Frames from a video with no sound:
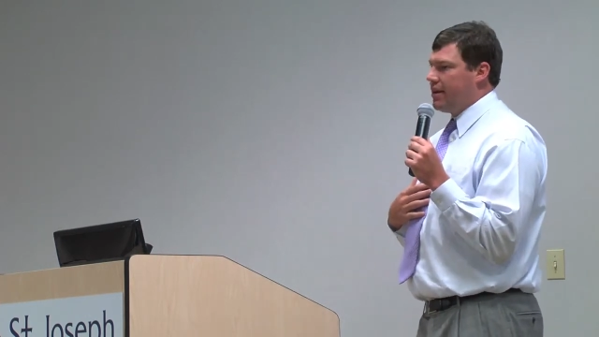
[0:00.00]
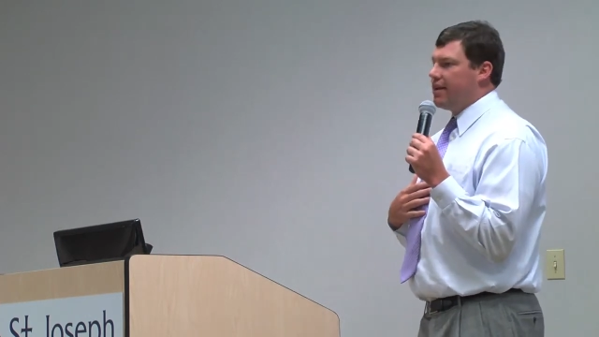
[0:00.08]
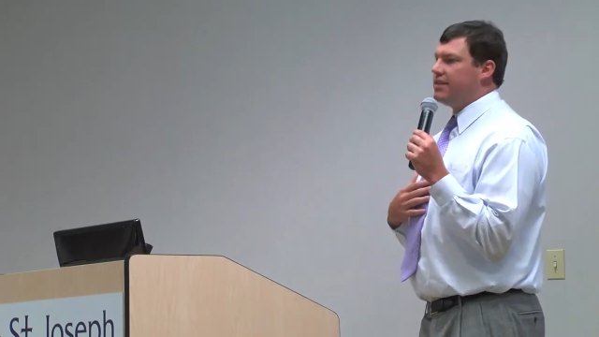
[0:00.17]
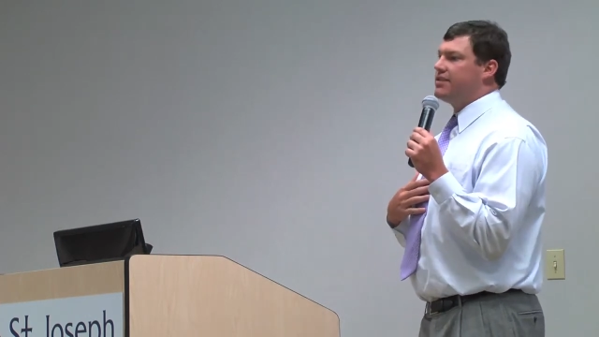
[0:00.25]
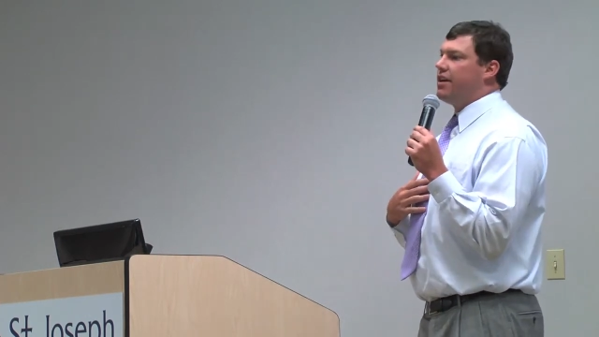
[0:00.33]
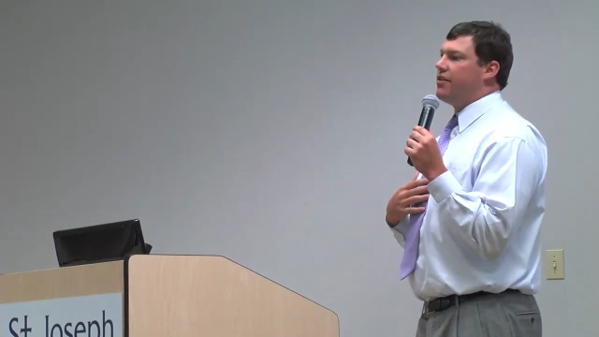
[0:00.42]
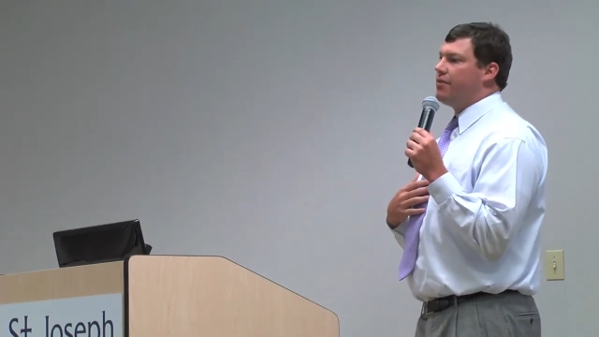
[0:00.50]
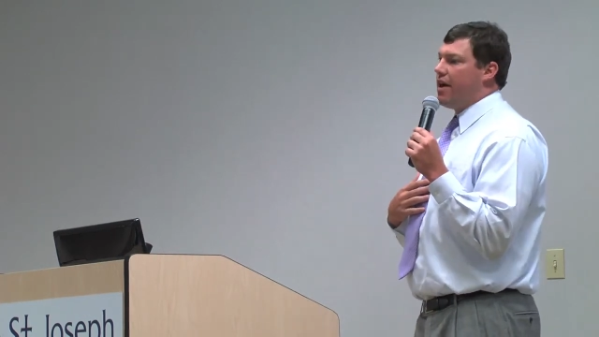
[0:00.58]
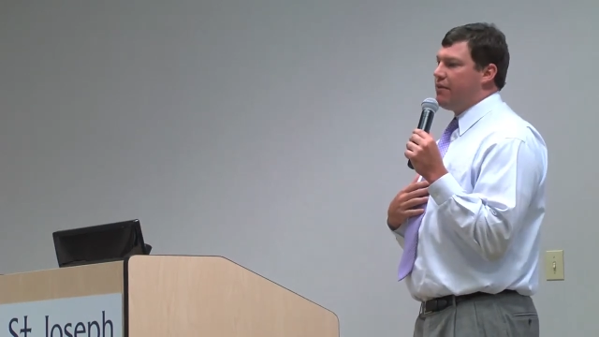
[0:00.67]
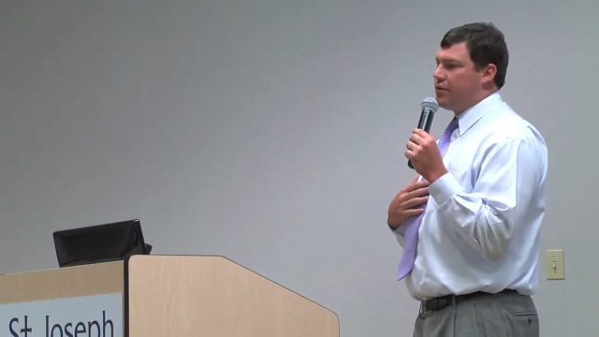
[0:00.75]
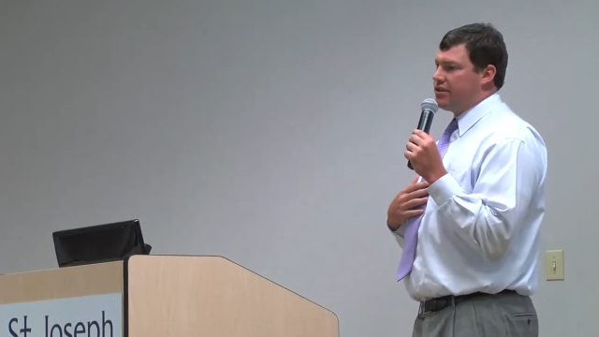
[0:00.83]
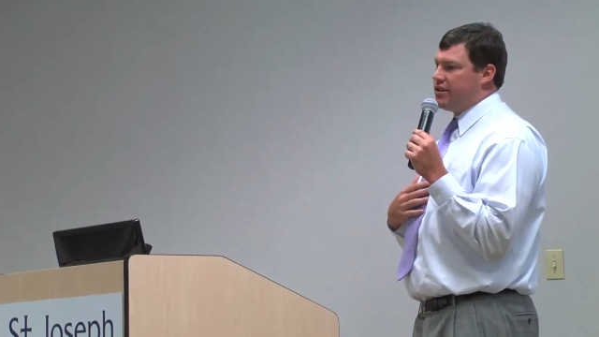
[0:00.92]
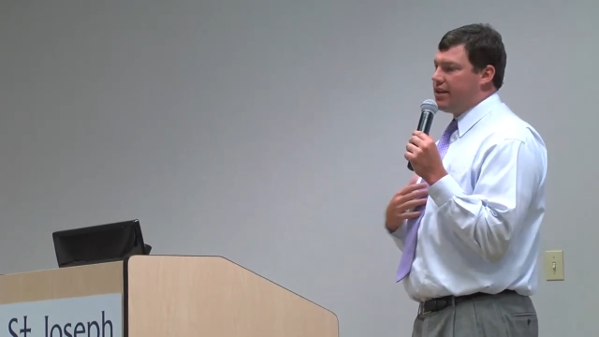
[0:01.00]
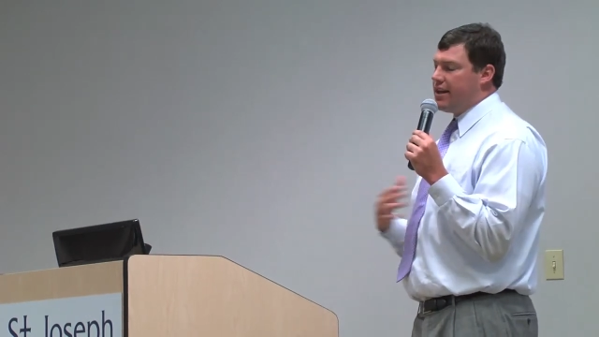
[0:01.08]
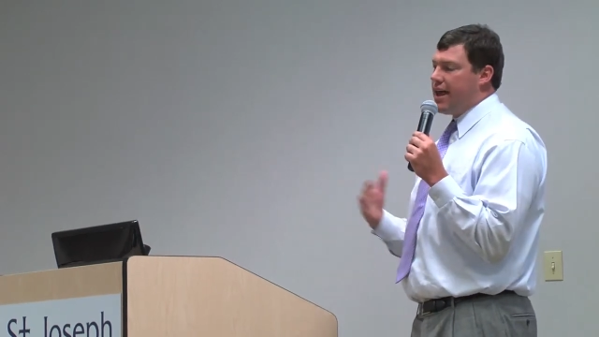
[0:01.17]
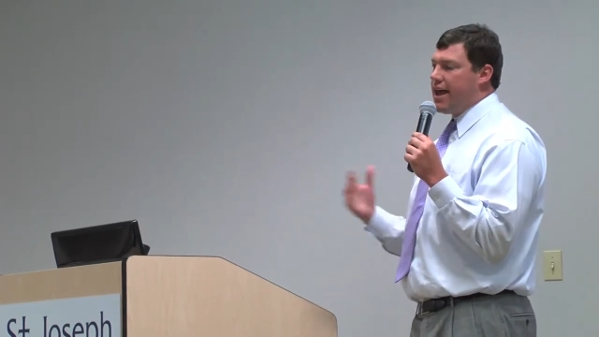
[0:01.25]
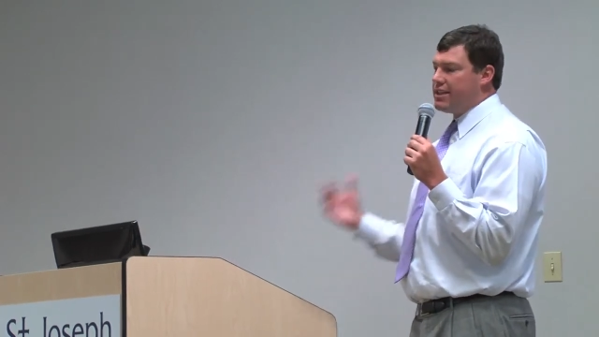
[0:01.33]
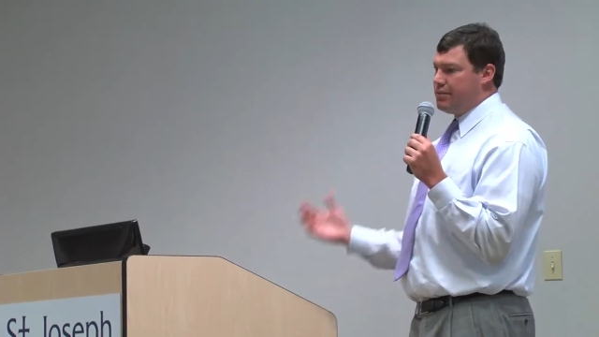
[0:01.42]
a
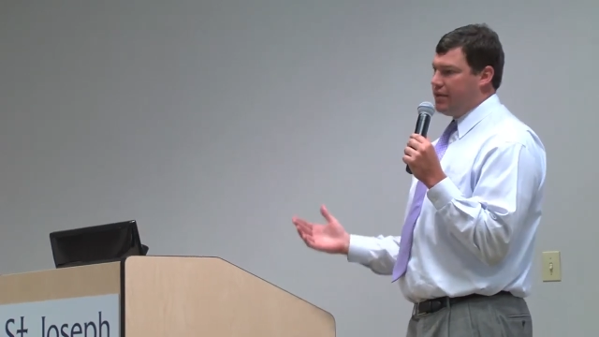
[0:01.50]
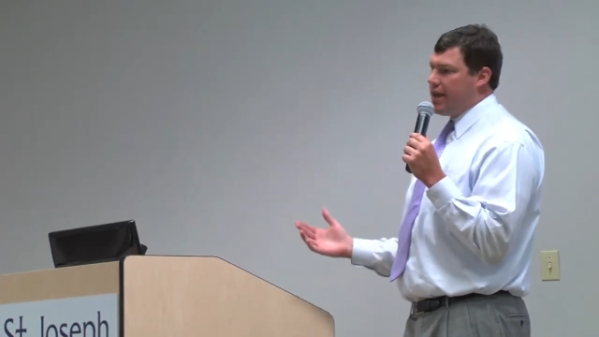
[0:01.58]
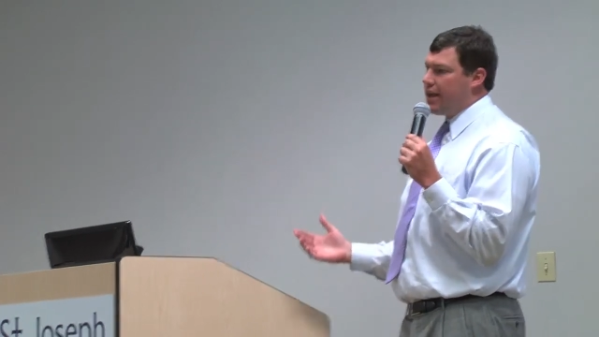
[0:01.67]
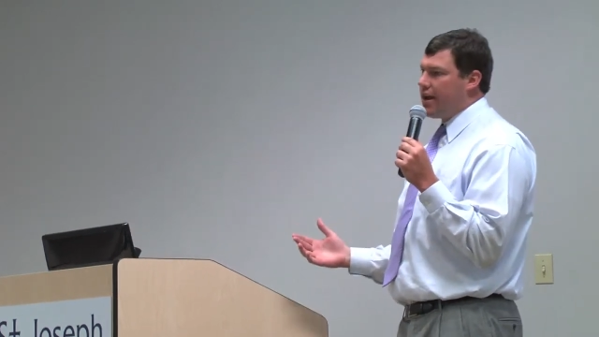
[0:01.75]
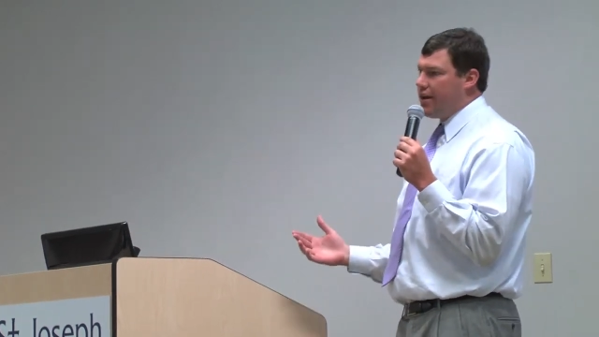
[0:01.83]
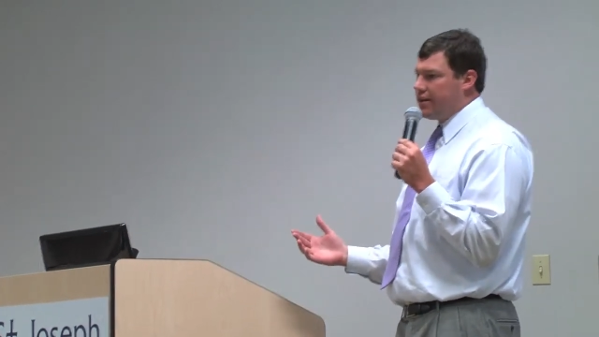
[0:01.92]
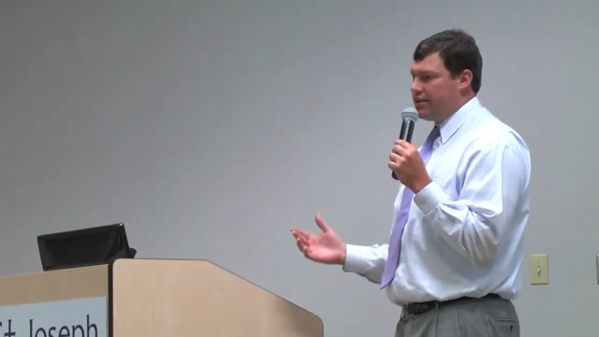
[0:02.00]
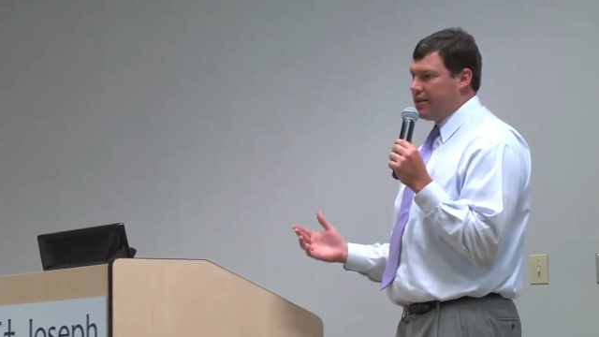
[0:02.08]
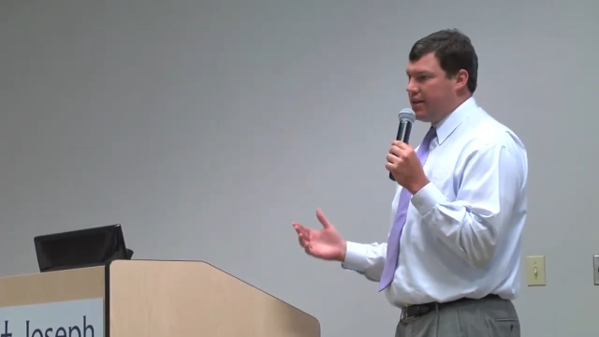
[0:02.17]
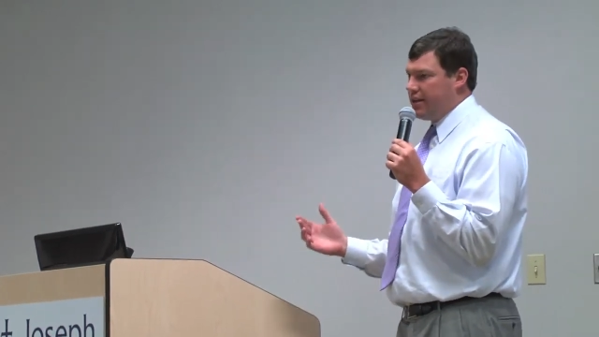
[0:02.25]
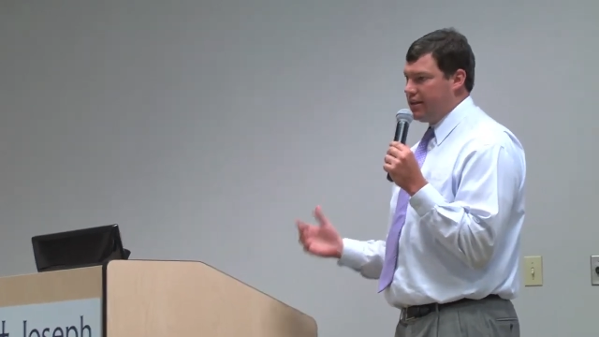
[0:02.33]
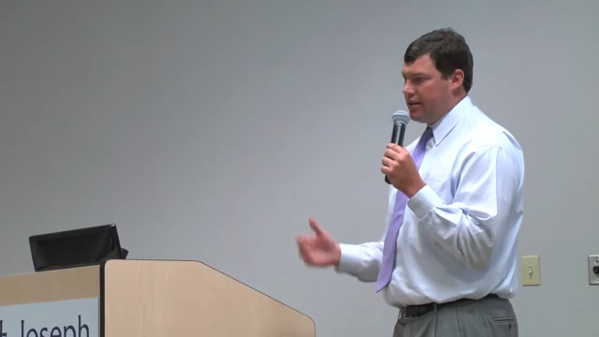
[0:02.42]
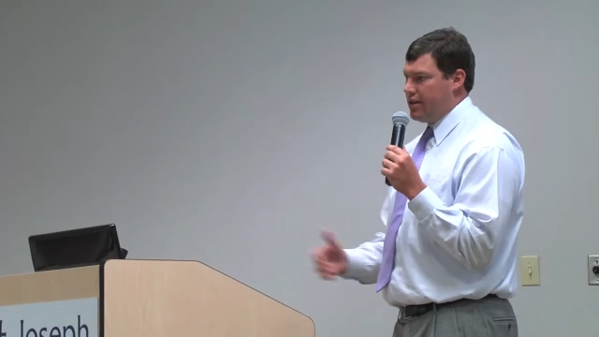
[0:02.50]
75% SBA guarantee.